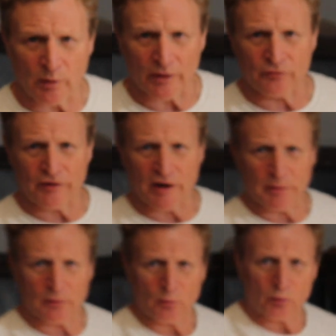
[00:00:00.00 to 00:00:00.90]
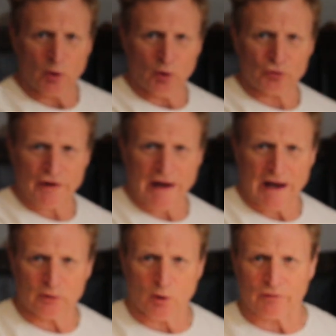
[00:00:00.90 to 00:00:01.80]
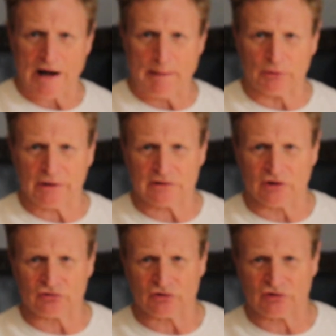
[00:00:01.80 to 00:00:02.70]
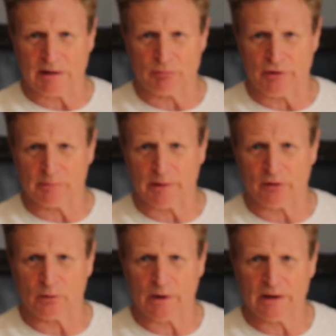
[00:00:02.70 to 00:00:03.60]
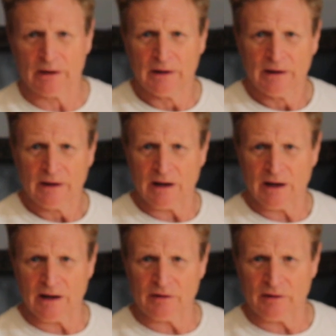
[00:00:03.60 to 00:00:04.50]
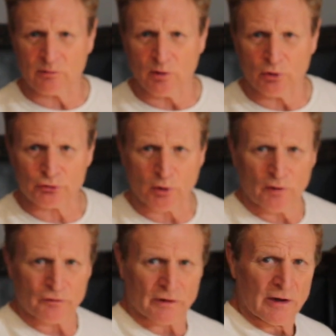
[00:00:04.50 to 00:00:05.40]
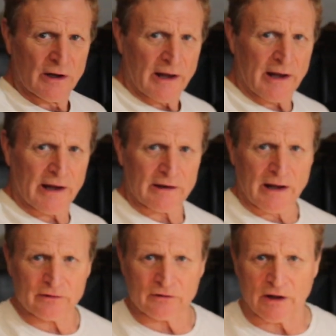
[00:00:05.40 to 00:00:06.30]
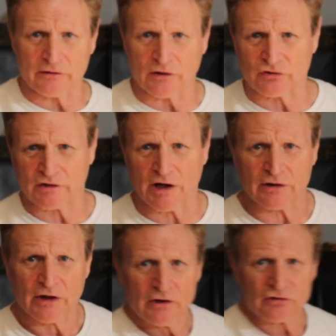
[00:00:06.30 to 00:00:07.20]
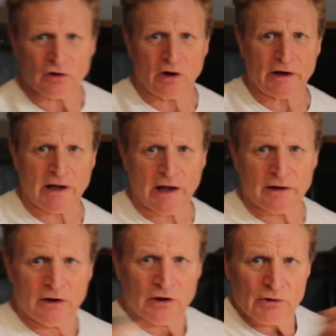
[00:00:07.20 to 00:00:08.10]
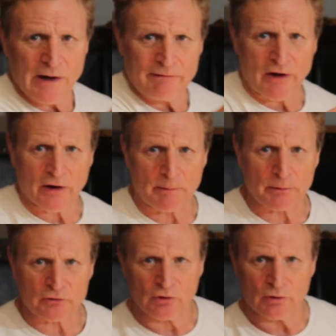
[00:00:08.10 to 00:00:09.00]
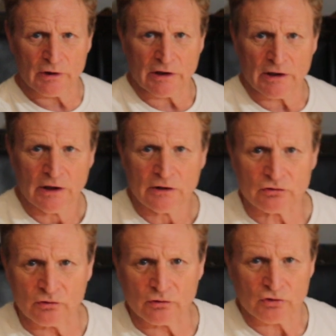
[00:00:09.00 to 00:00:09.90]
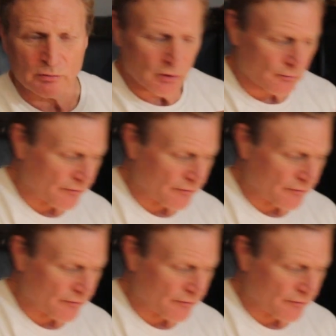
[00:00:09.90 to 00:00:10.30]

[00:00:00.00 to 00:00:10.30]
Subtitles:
where Fairbairn rolls the hand over, Applegate does the same thing, by the way. He rolls over and does the cut. So again, you have that opportunity to move